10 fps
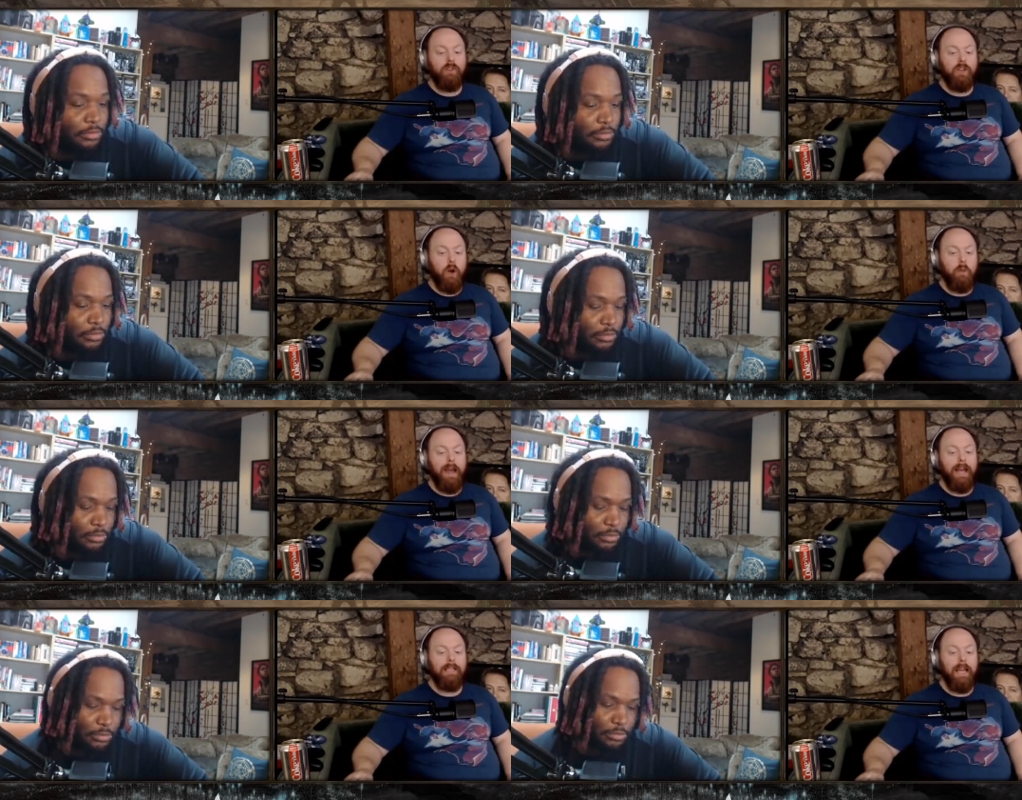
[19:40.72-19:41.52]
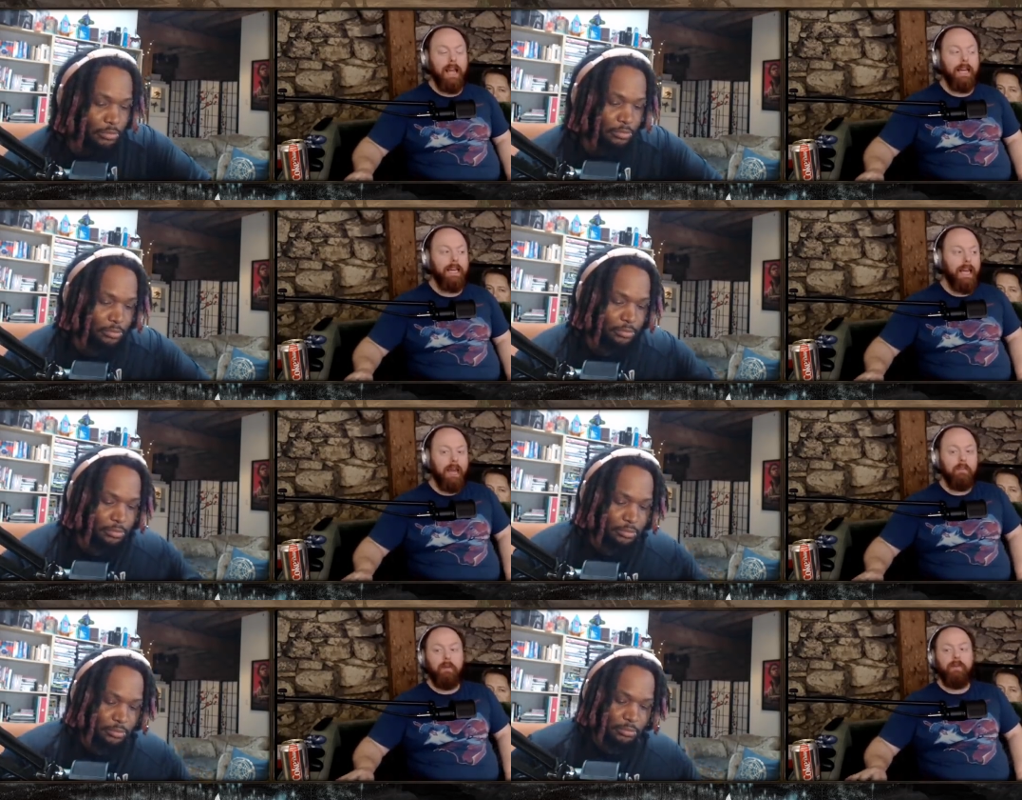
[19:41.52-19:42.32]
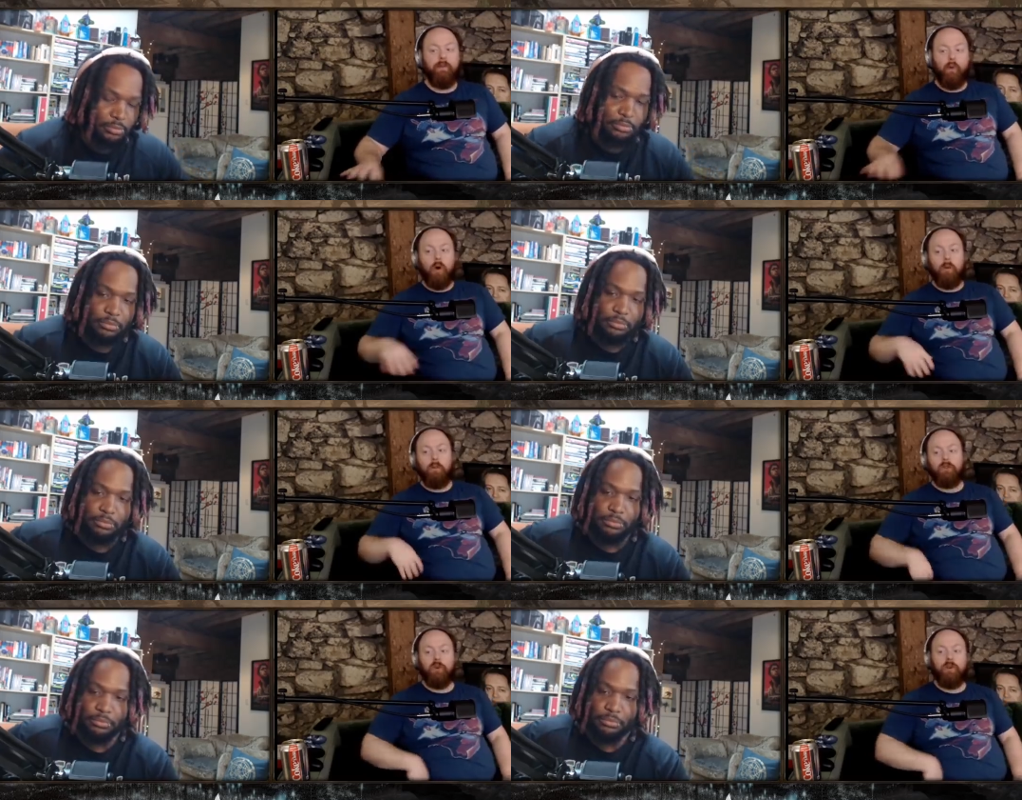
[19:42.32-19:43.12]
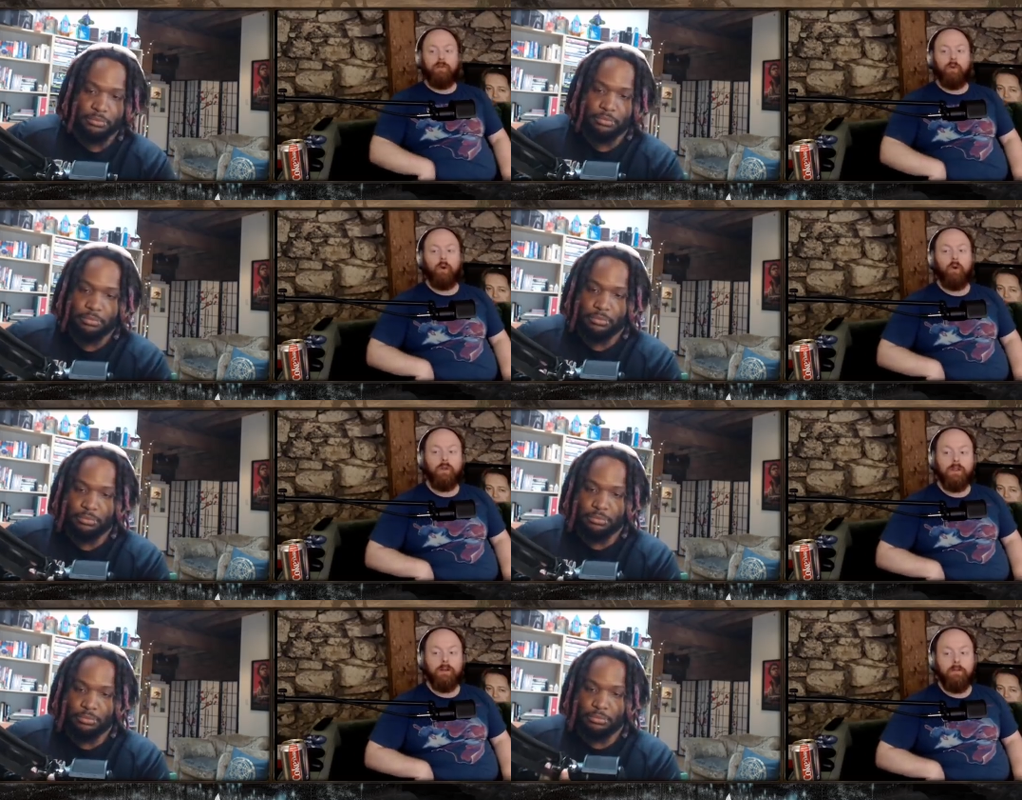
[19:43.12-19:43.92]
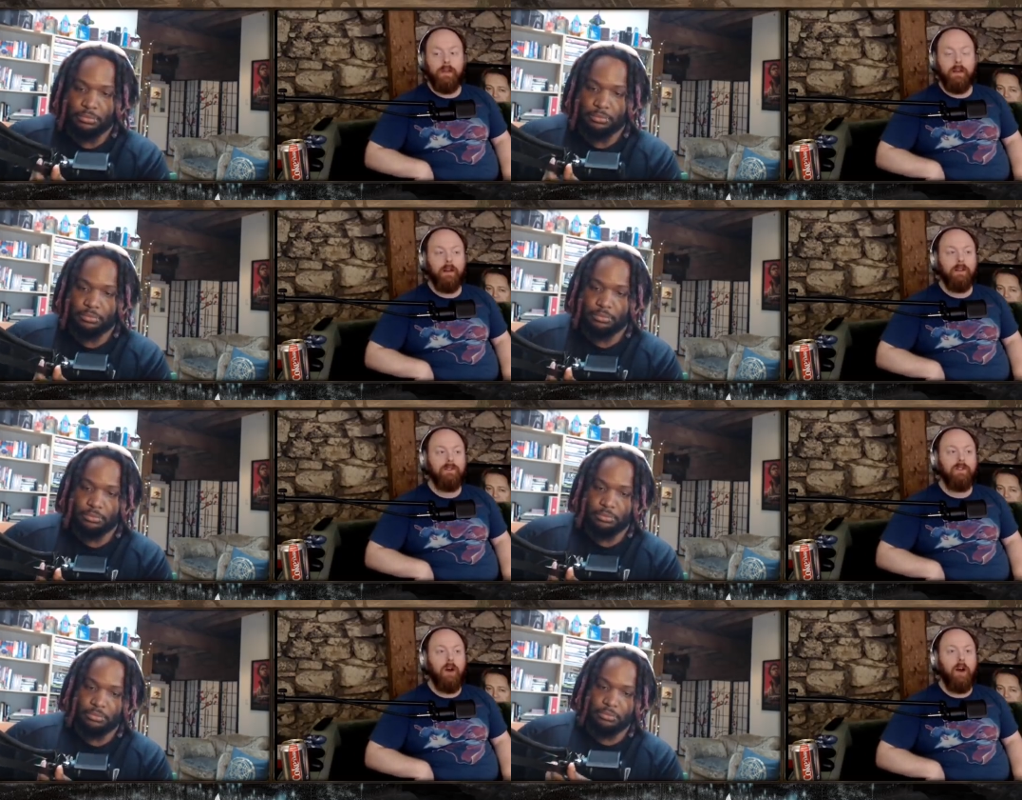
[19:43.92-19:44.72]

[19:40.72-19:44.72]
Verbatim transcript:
Speaker 1: to go back to any game before Persona 4 Golden because